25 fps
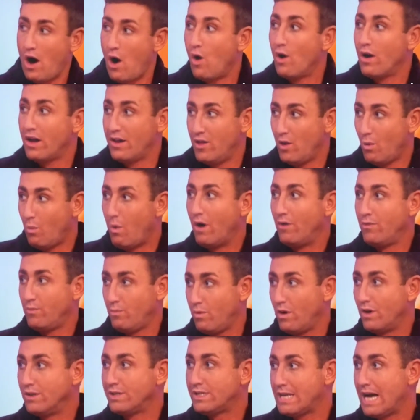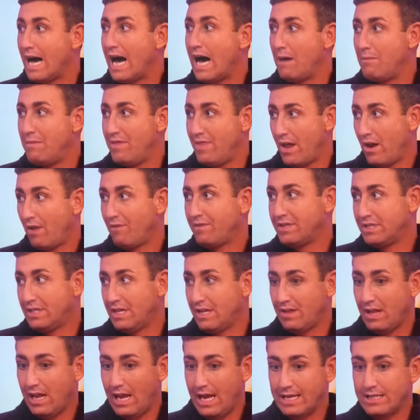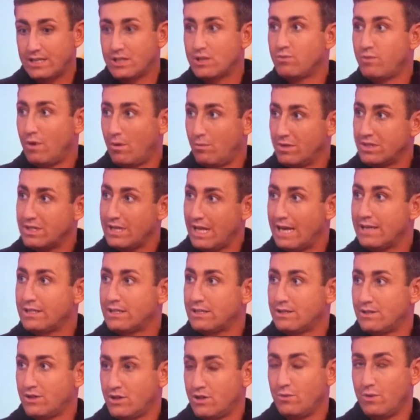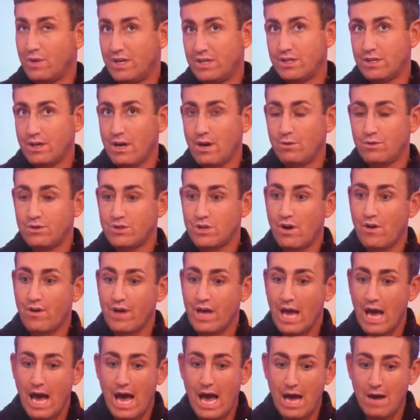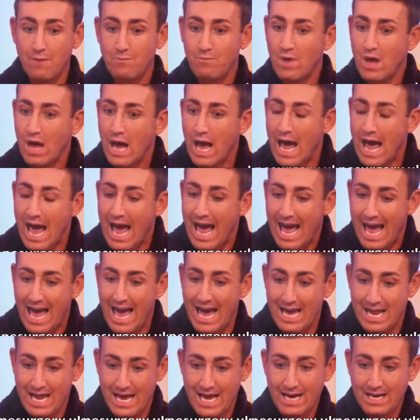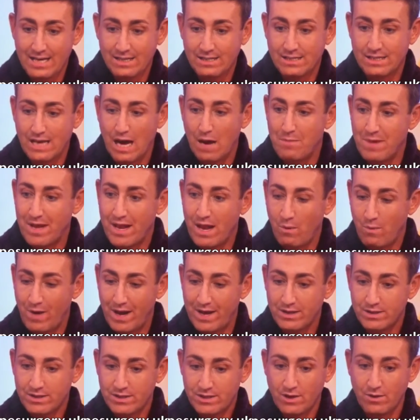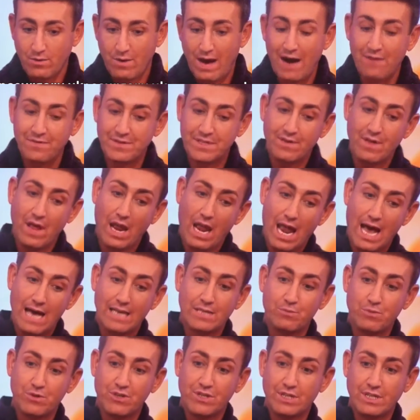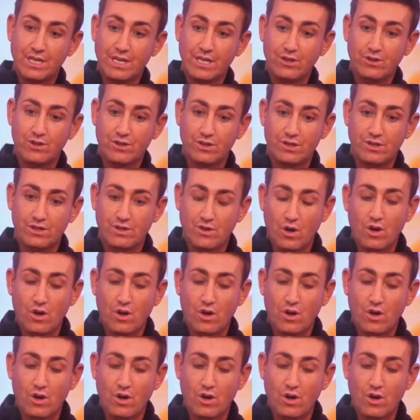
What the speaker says: All in the one time, and then obviously the latest one was last 2 weeks ago, sorry. It is. I mean, I went into, after the last procedures,